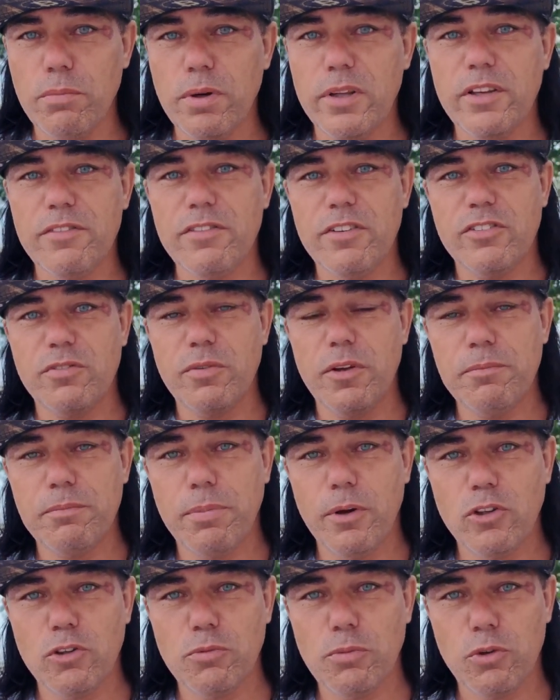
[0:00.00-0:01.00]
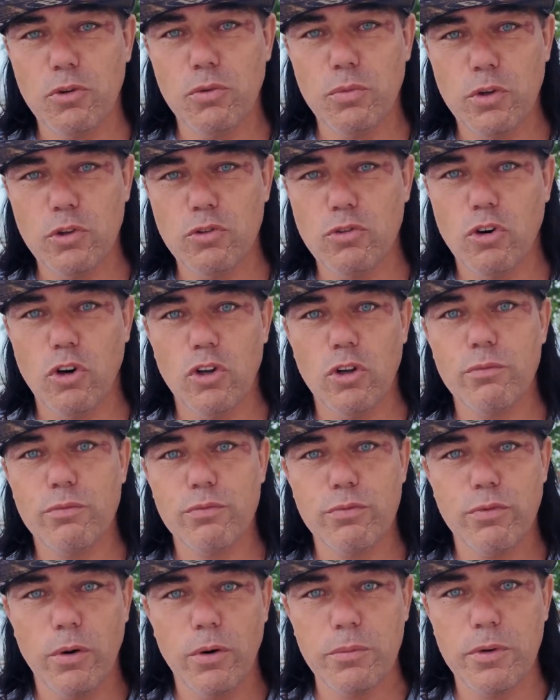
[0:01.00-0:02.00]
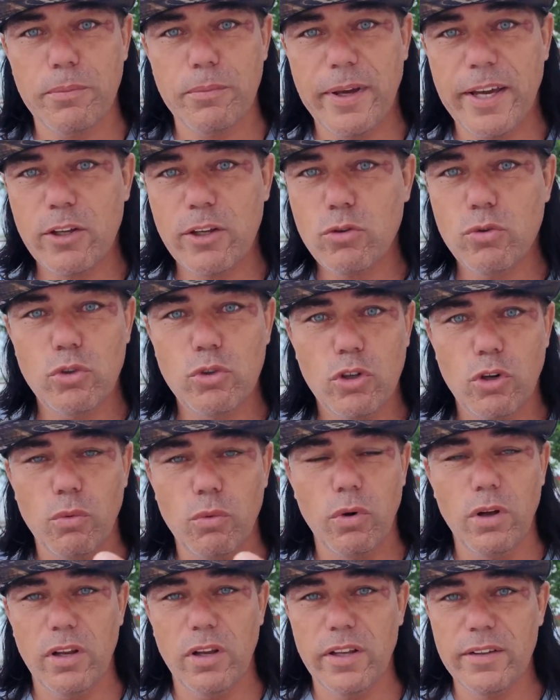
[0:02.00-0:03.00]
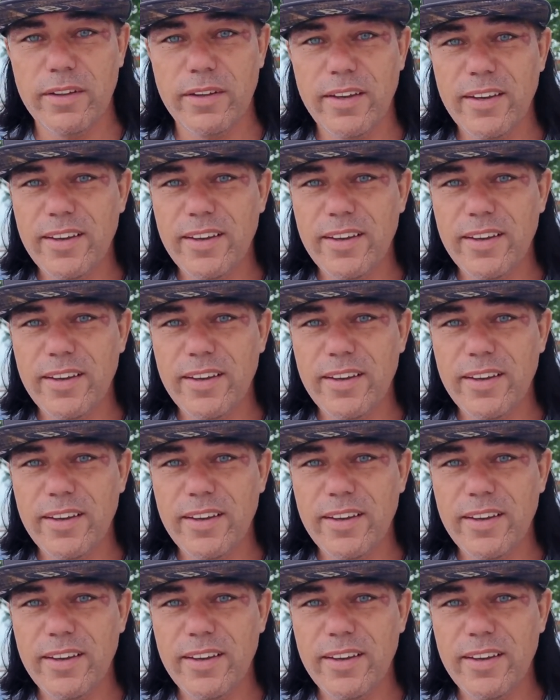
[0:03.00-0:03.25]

But if it's impossible to withdraw them from your bank to your wallet,